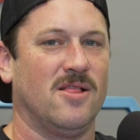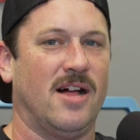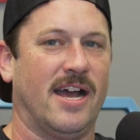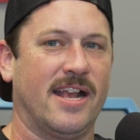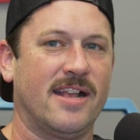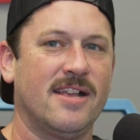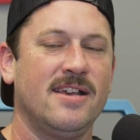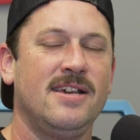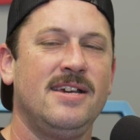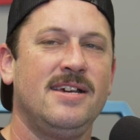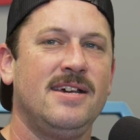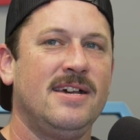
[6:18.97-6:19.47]

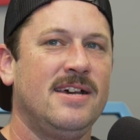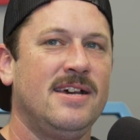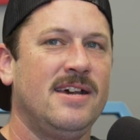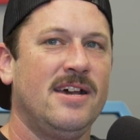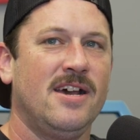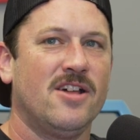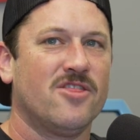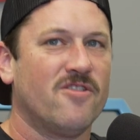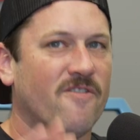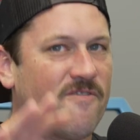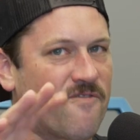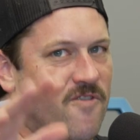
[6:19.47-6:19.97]
Like
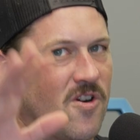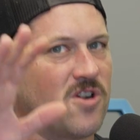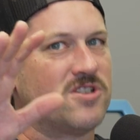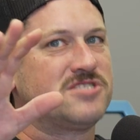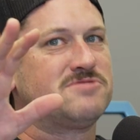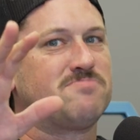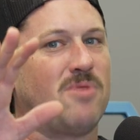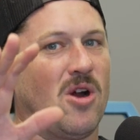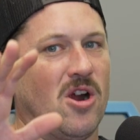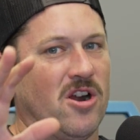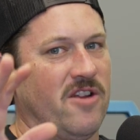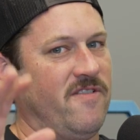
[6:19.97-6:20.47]
the
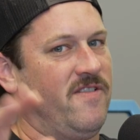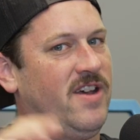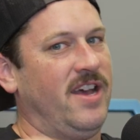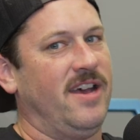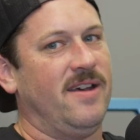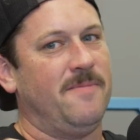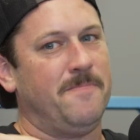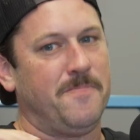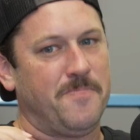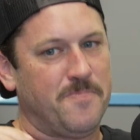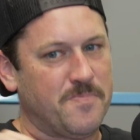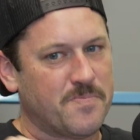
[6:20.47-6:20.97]
first part of
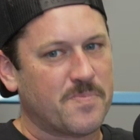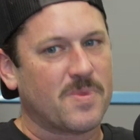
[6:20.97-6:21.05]
it